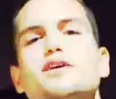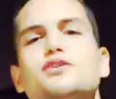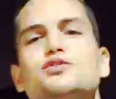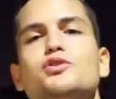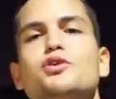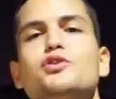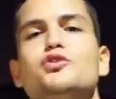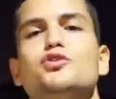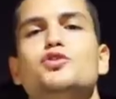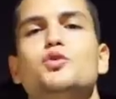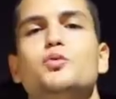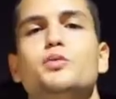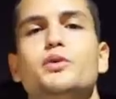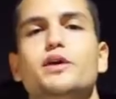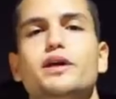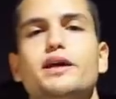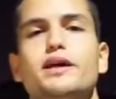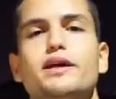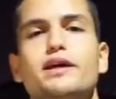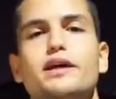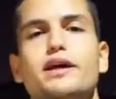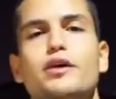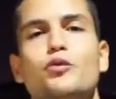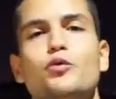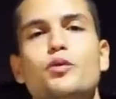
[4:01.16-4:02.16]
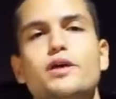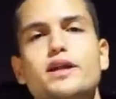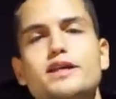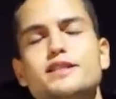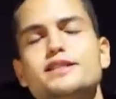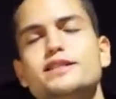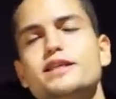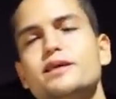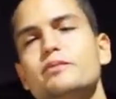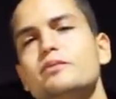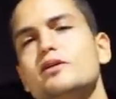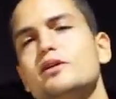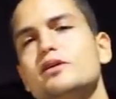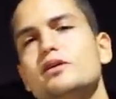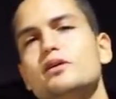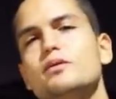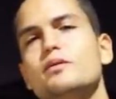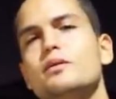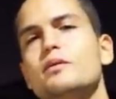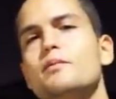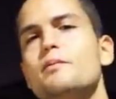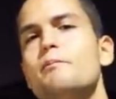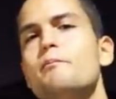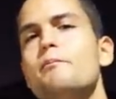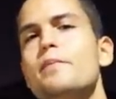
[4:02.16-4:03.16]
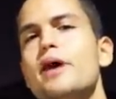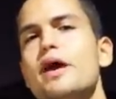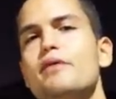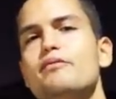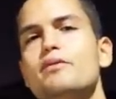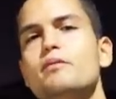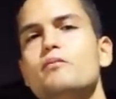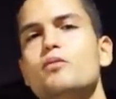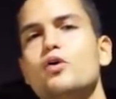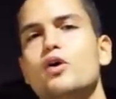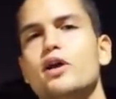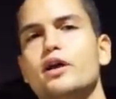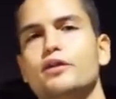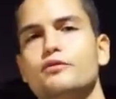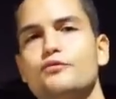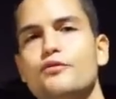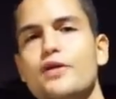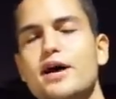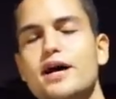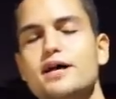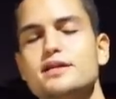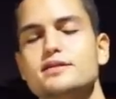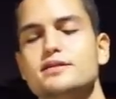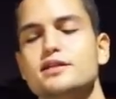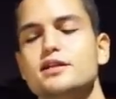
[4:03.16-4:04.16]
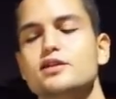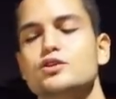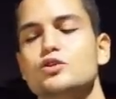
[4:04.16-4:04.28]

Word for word: is going to be really similar, maybe more advanced.